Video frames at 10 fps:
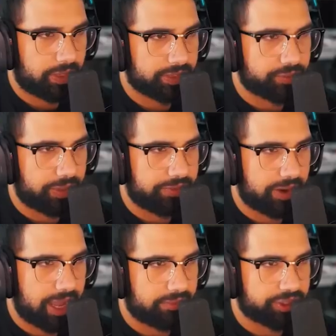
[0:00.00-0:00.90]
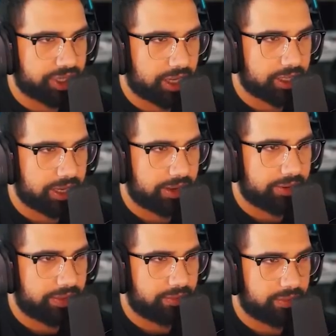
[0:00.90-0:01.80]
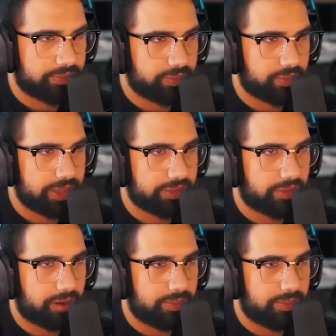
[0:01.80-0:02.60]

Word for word: I'll just wait till I have a shotgun out and then we'll see what that's all